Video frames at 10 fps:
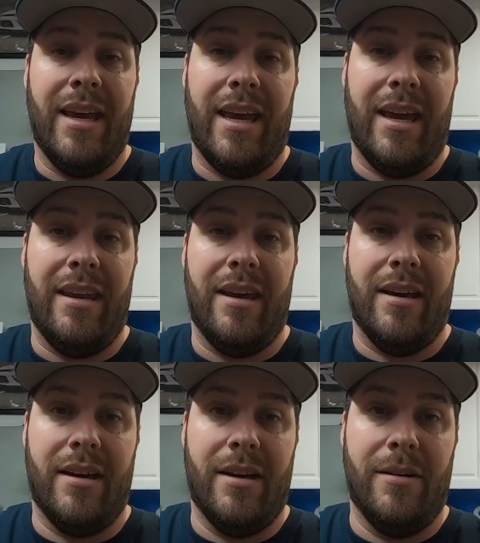And
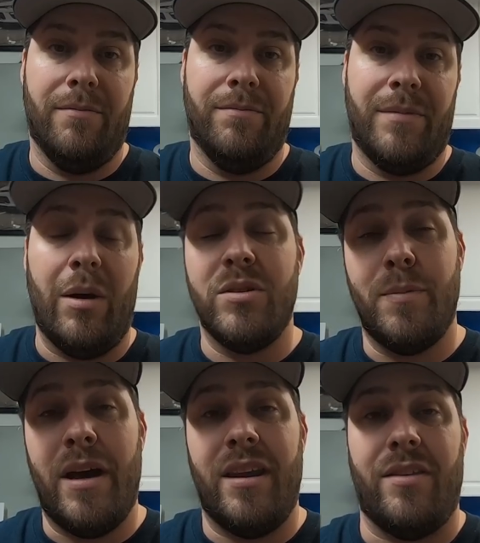um, that was
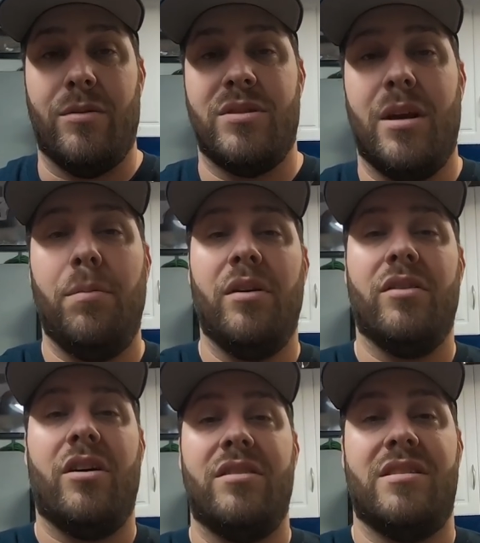about it. There was a couple
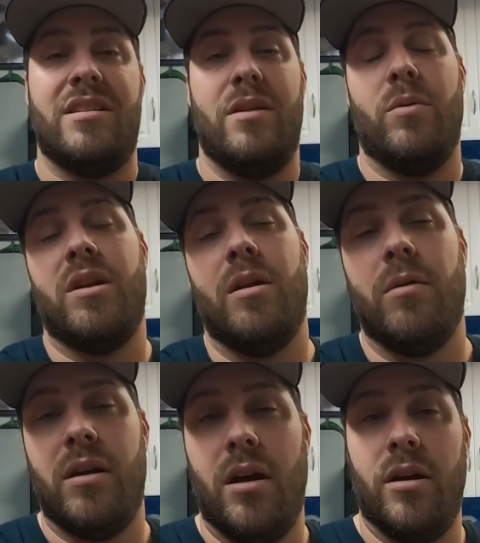other cars that said they were
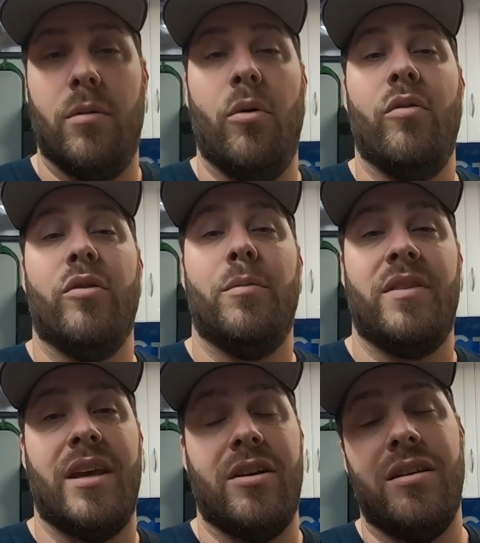gonna kind of come over,
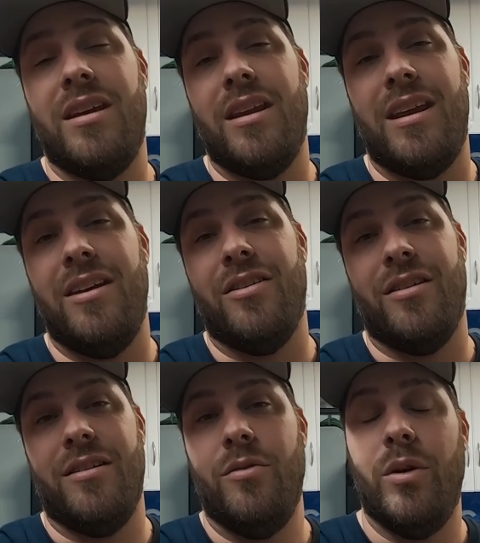but they couldn't get
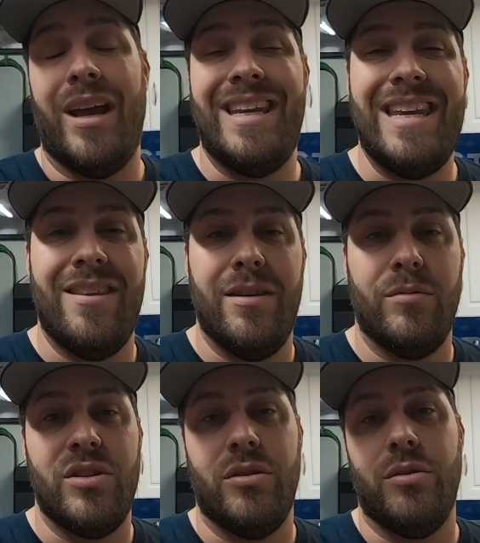here when I needed
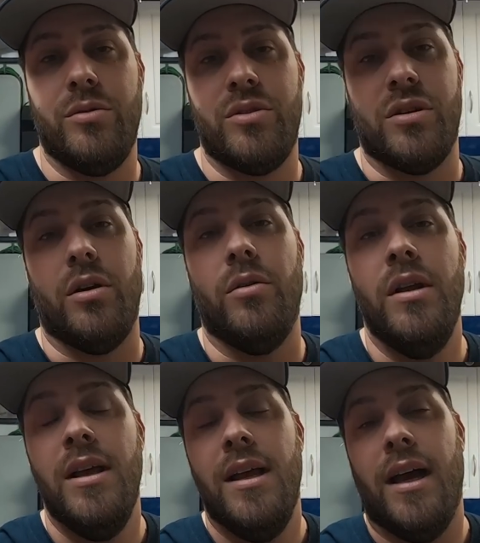them to. So
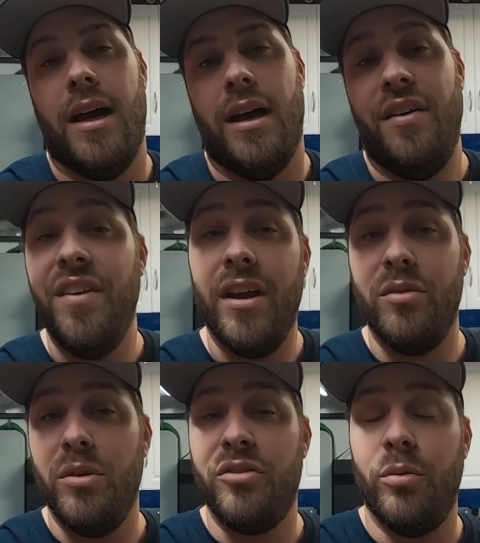uh, if you
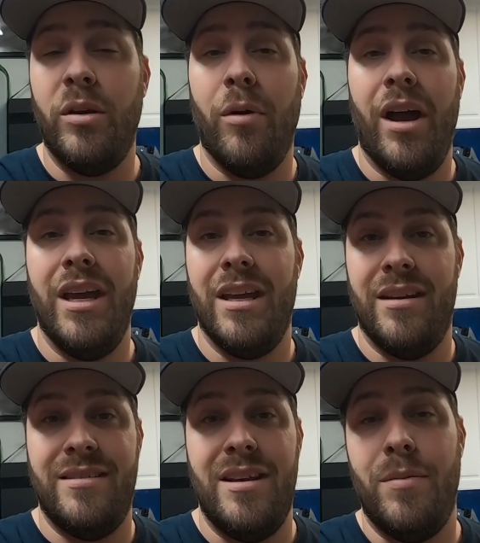guys want to swing by and get
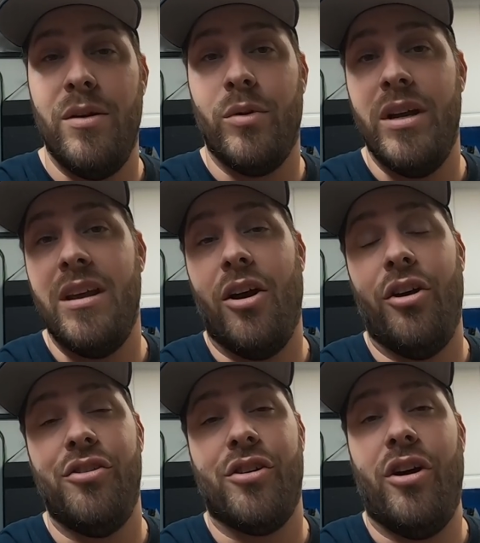a D B reading
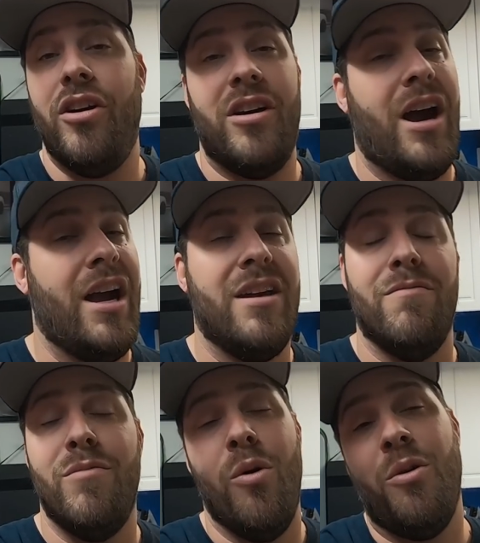on your car, I am
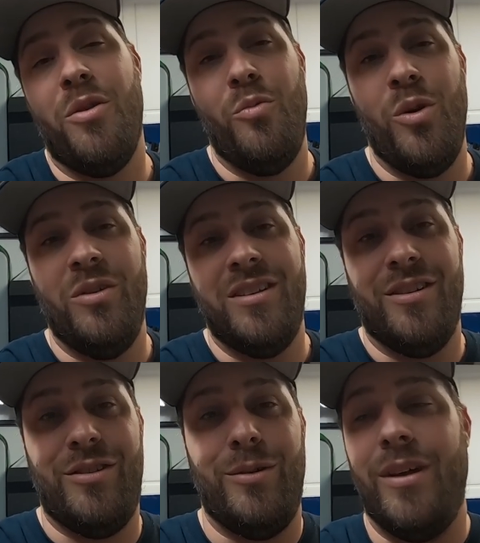more than willing
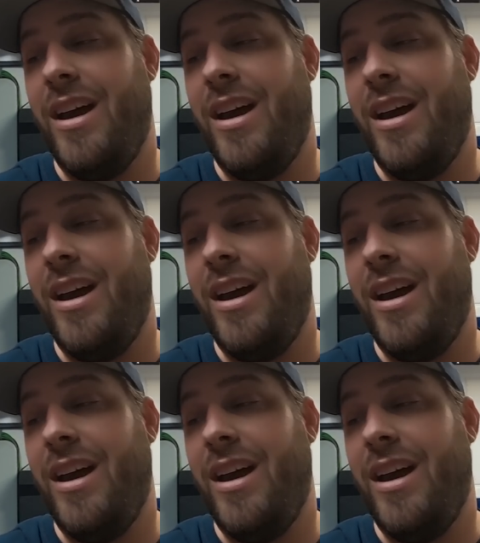to do